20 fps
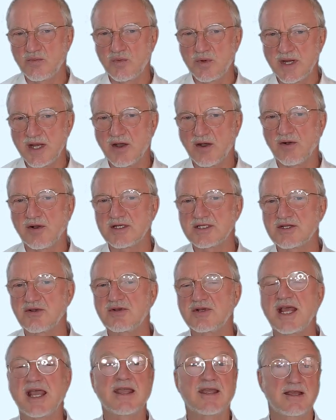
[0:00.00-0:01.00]
we also
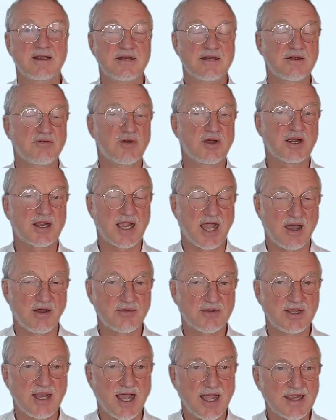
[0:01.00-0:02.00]
take into
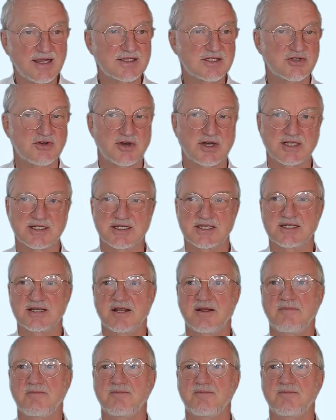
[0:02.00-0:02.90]
account the eigenstresses.